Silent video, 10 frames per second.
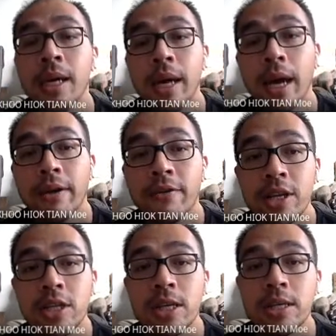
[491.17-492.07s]
and
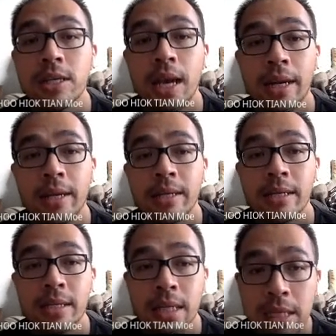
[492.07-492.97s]
reaches at the
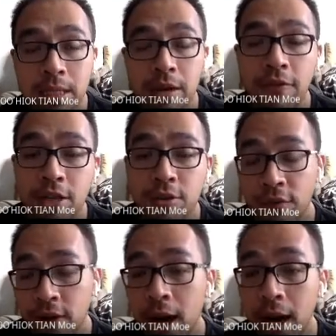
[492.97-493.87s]
sea surface with
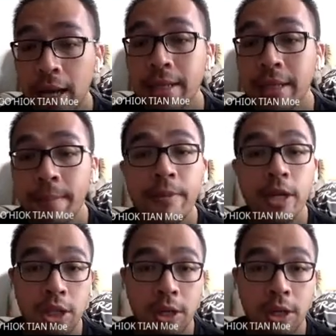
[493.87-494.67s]
a high temperature.